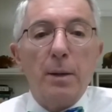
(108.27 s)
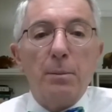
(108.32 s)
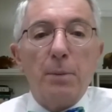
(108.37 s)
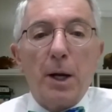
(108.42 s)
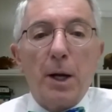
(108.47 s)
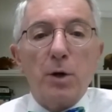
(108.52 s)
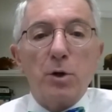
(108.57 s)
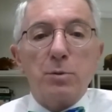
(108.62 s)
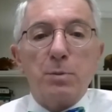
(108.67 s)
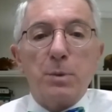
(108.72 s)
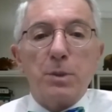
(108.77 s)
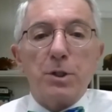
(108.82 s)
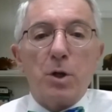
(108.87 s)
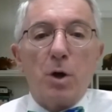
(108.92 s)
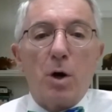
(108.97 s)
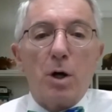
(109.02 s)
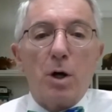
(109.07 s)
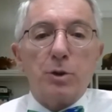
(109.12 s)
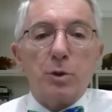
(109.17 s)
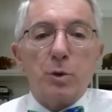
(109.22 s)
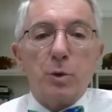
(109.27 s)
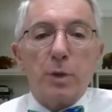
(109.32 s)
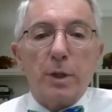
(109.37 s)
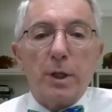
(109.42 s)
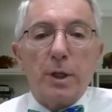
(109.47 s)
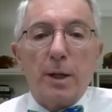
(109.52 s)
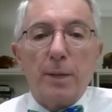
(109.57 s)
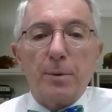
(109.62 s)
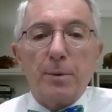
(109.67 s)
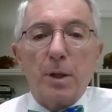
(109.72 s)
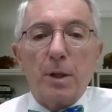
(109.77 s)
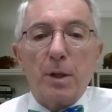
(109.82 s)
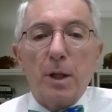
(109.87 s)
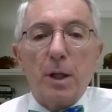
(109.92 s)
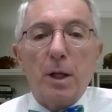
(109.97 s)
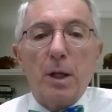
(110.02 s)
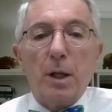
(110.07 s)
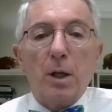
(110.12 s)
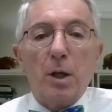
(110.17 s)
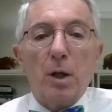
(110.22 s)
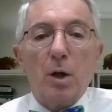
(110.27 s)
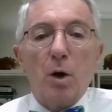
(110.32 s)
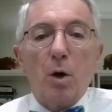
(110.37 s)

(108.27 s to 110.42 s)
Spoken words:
payers must also adopt the